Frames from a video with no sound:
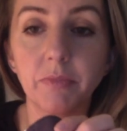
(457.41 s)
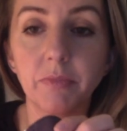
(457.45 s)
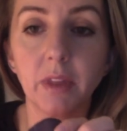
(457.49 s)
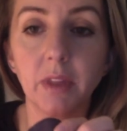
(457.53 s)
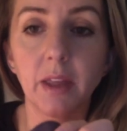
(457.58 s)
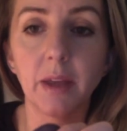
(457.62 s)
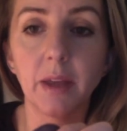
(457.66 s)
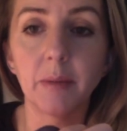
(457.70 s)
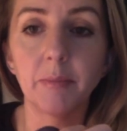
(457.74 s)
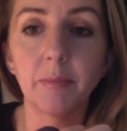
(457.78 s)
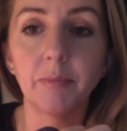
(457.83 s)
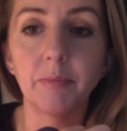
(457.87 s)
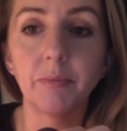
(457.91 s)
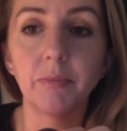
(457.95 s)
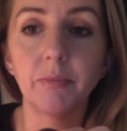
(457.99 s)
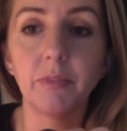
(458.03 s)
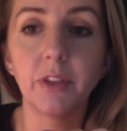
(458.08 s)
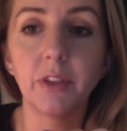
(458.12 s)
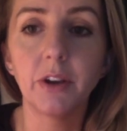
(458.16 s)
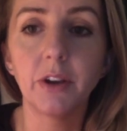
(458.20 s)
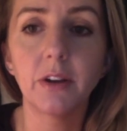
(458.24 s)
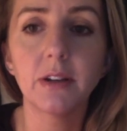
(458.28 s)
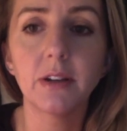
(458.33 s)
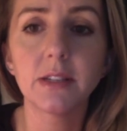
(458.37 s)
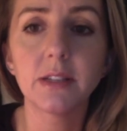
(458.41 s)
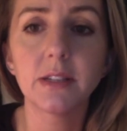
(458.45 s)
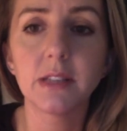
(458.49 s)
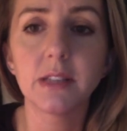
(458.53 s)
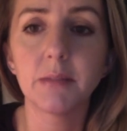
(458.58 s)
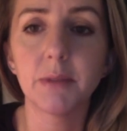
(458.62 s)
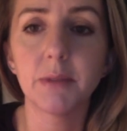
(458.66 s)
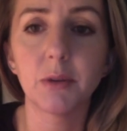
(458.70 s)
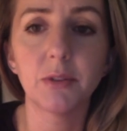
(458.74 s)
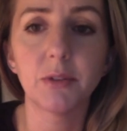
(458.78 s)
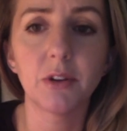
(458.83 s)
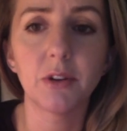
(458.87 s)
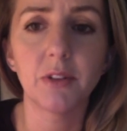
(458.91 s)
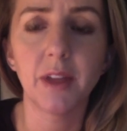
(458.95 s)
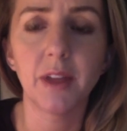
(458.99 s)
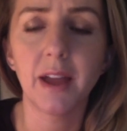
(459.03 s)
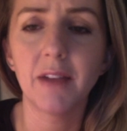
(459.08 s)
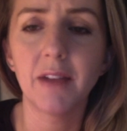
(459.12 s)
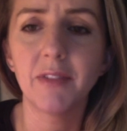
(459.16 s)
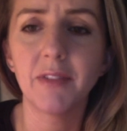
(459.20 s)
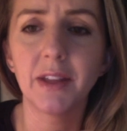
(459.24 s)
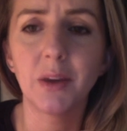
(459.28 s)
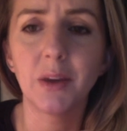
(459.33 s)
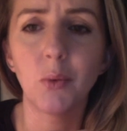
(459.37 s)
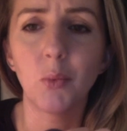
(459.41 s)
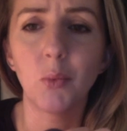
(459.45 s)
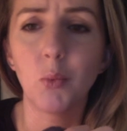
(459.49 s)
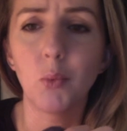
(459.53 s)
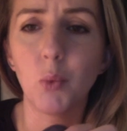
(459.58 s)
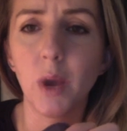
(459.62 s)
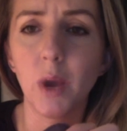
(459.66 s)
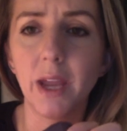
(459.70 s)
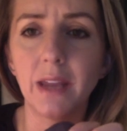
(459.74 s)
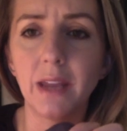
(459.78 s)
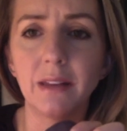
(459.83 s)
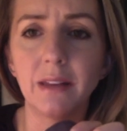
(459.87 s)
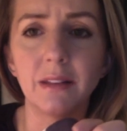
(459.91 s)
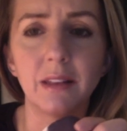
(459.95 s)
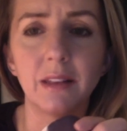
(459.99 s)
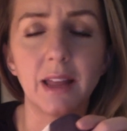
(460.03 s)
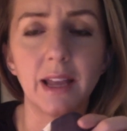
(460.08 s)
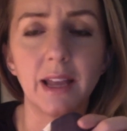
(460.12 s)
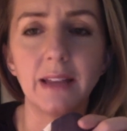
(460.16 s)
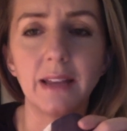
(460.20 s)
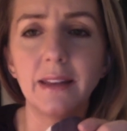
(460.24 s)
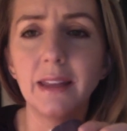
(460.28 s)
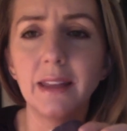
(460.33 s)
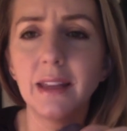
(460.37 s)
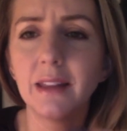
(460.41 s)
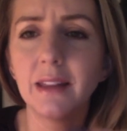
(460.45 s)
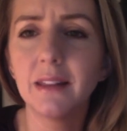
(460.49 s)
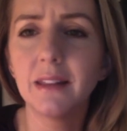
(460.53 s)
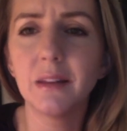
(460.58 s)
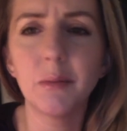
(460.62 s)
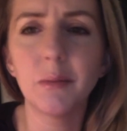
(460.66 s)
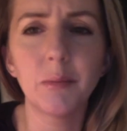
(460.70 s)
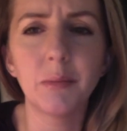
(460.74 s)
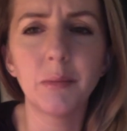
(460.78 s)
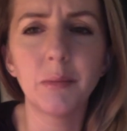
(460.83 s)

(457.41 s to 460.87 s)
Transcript: There are some out there that have like a white lining in them.